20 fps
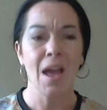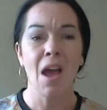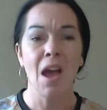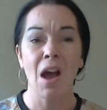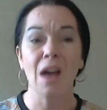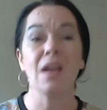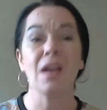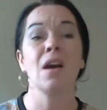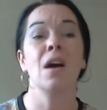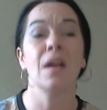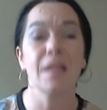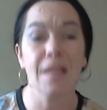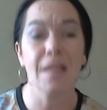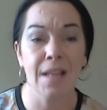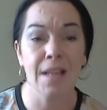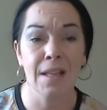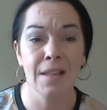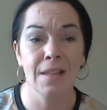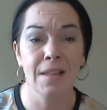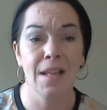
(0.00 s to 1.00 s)
I can't
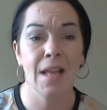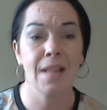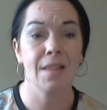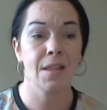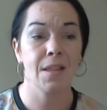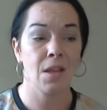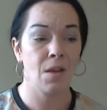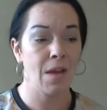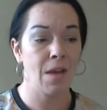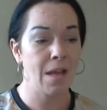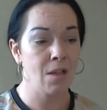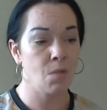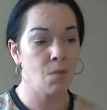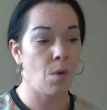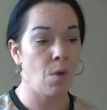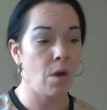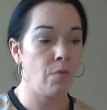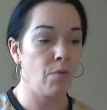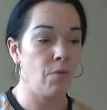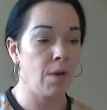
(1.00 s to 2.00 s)
stand that, so hence
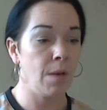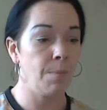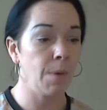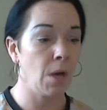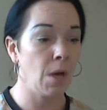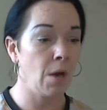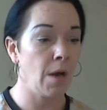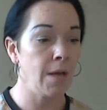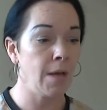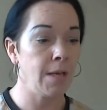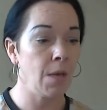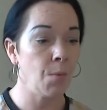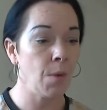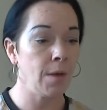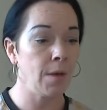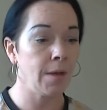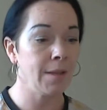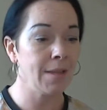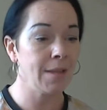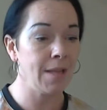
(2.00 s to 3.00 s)
why I reapplied it when
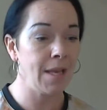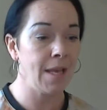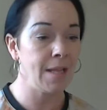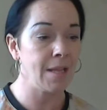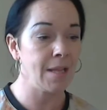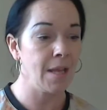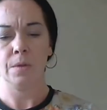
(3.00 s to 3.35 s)
I did.